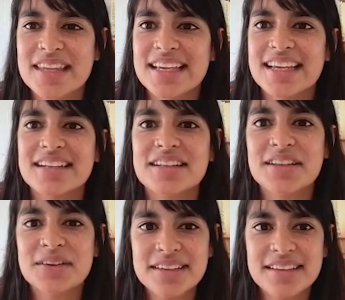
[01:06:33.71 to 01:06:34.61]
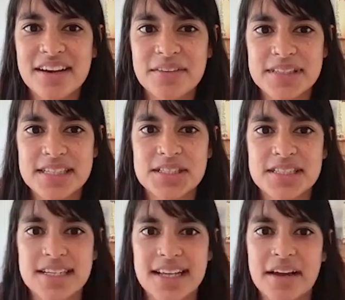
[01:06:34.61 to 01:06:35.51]
In closing the conversation
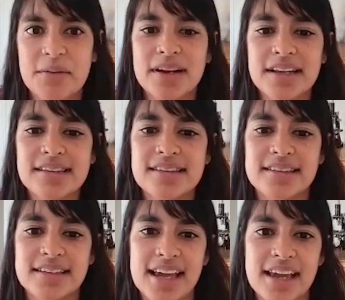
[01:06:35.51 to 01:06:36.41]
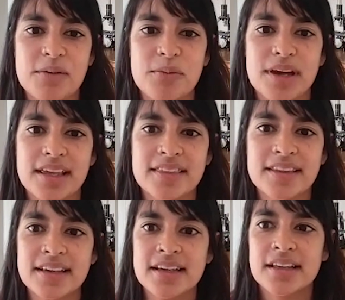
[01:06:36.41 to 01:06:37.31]
today, I want to stay with
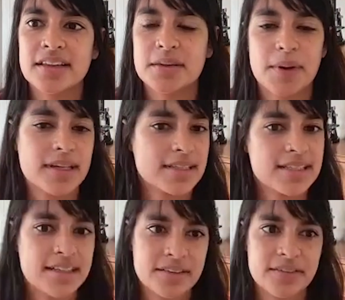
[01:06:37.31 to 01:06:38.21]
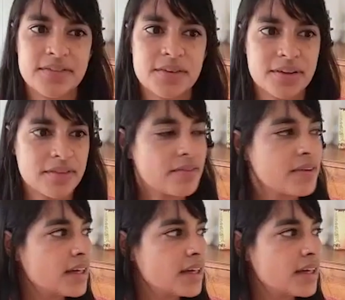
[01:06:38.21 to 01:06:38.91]
the positive sort of